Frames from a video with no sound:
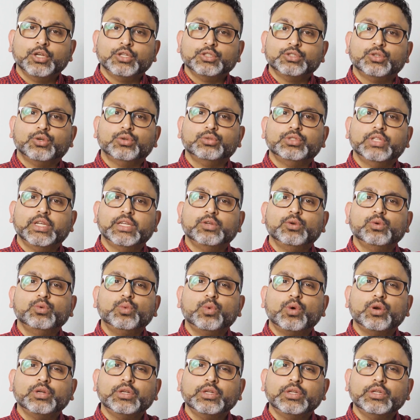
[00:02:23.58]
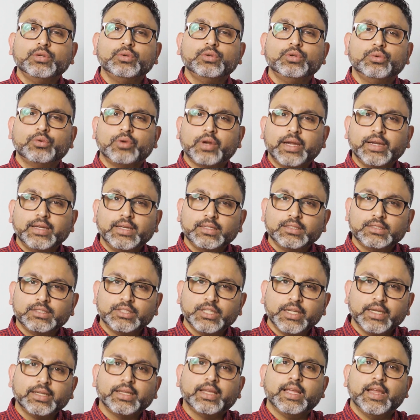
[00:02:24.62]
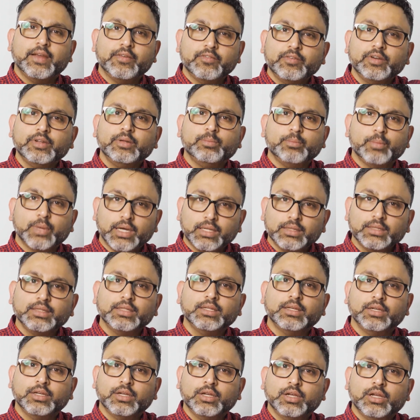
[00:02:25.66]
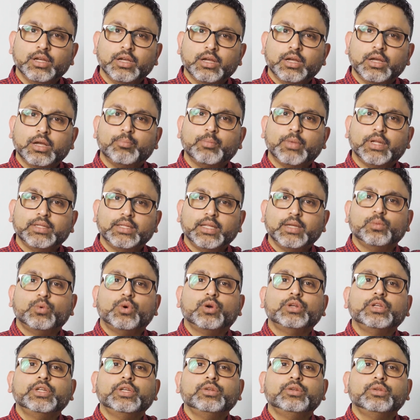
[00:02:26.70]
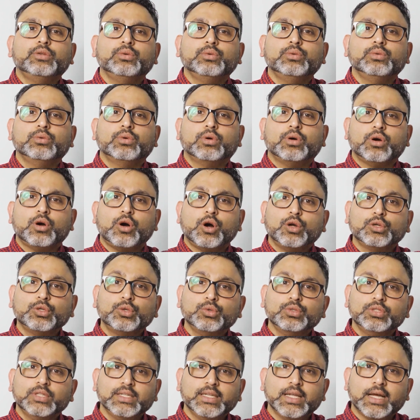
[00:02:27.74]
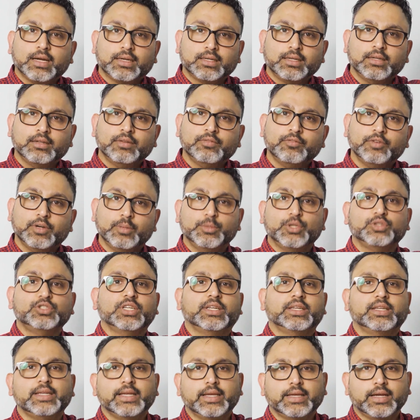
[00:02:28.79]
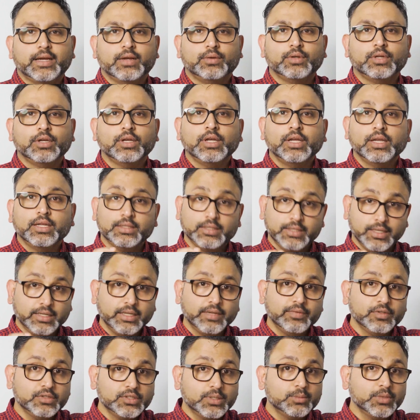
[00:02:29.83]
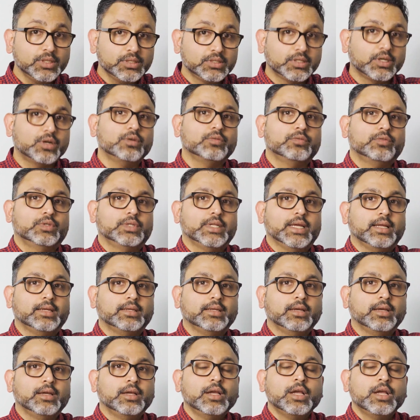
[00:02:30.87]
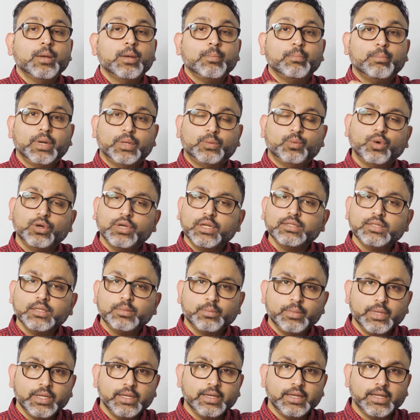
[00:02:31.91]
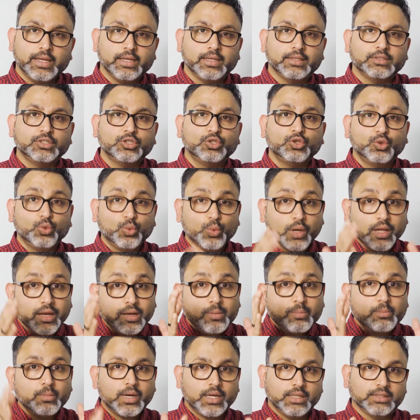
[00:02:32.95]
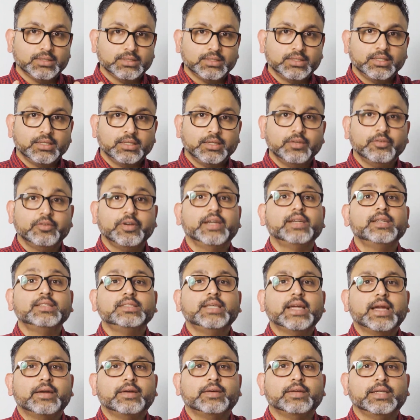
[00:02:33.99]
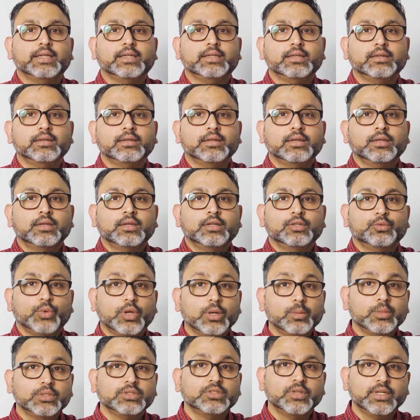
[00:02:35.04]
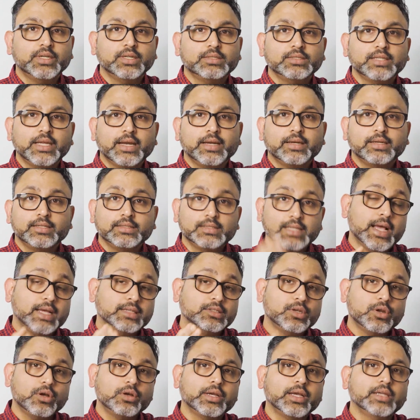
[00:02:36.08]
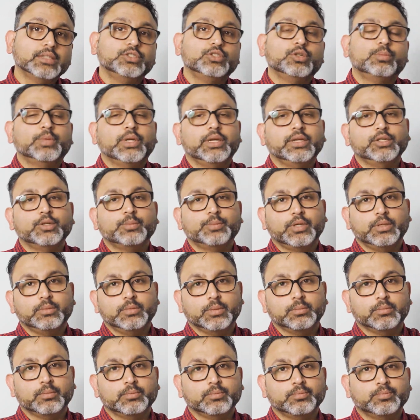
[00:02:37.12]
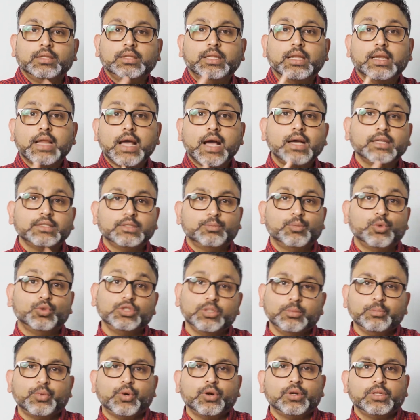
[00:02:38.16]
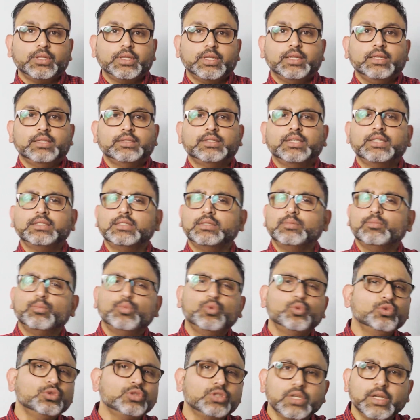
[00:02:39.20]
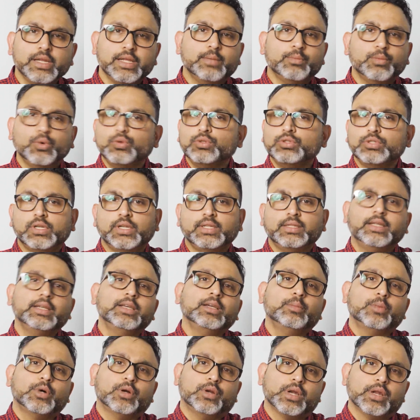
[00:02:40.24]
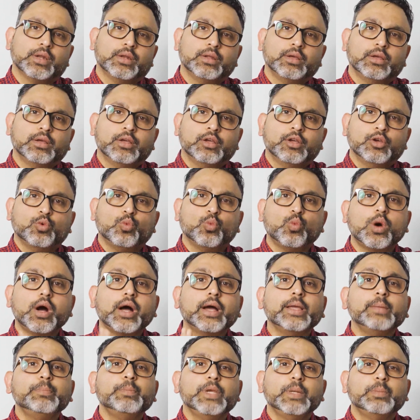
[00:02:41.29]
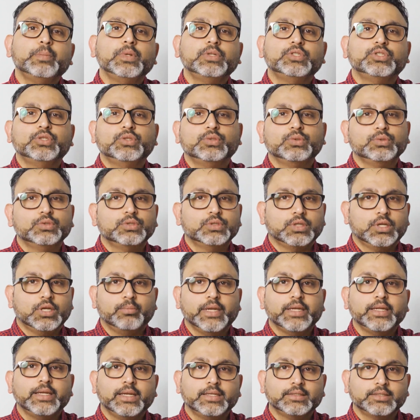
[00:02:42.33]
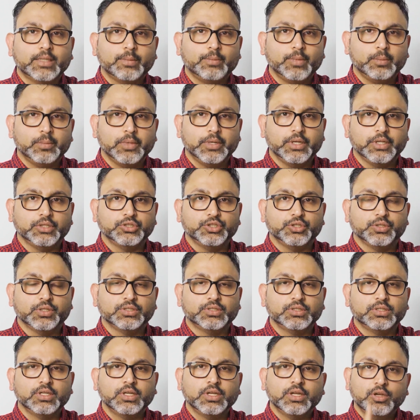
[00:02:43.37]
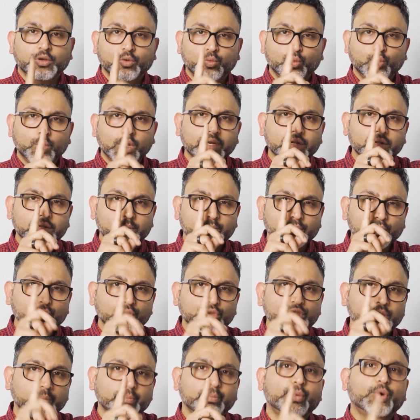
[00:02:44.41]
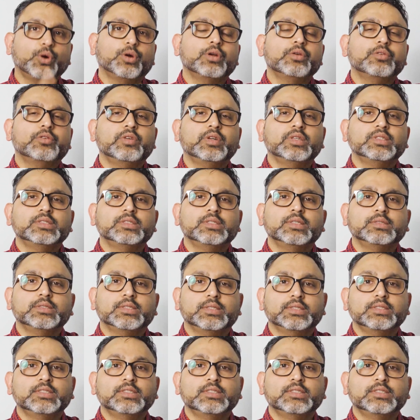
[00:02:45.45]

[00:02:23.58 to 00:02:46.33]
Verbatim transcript: So they don't want you to write a check every month but they want you to auto deduct from your checking account. They give you some discount for that. But what does it mean is 12 months rate is guaranteed. 12 months rate is guaranteed as long as you're paying a premium. The last most important thing, just mostly, mostly think about it. Why people choose Medicare supplement insurance? One of the most important reasons